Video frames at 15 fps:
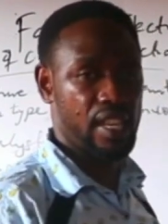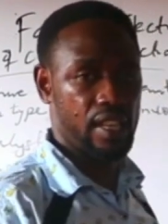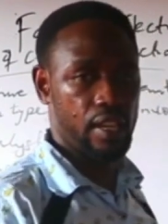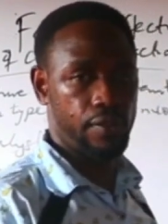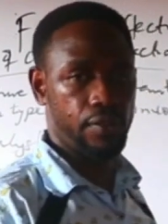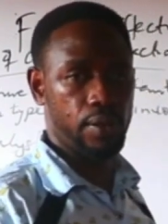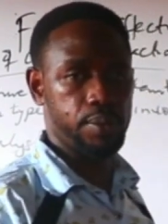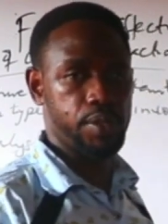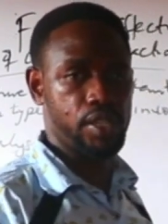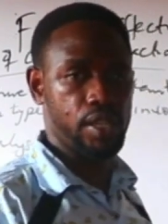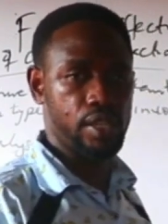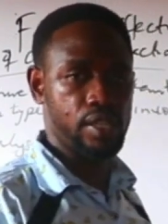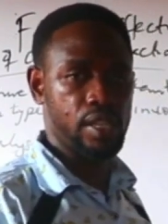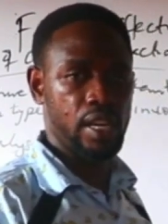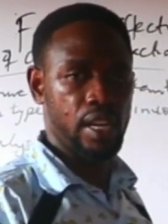started from
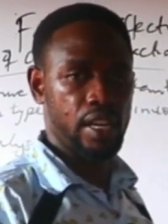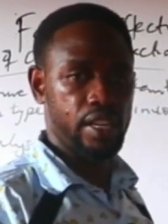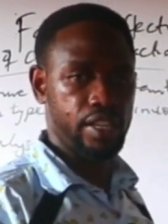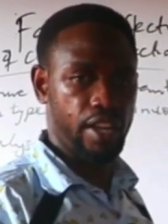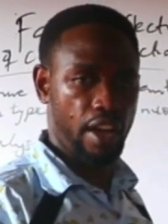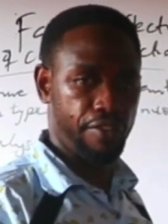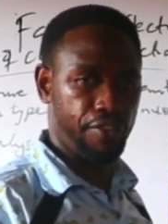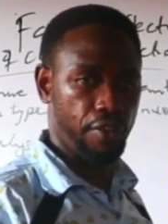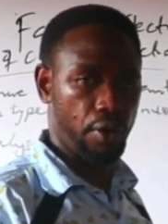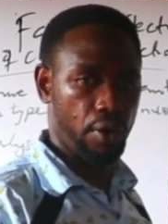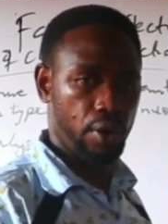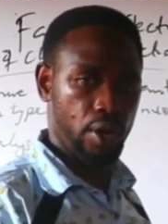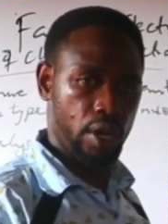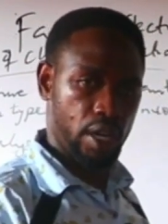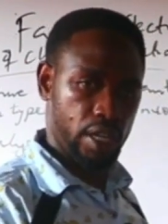6.
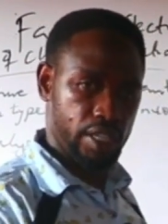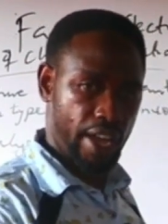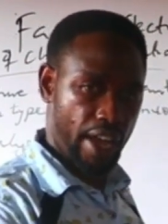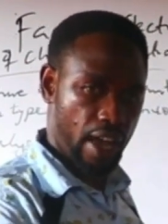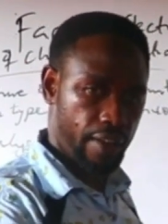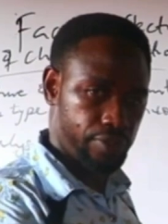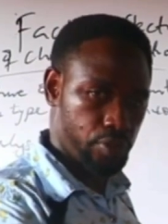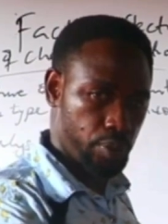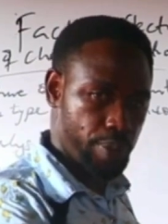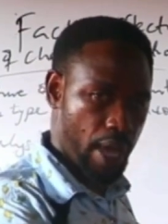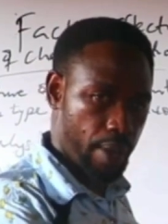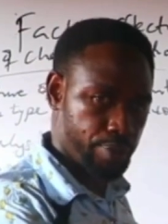Therefore, there have to be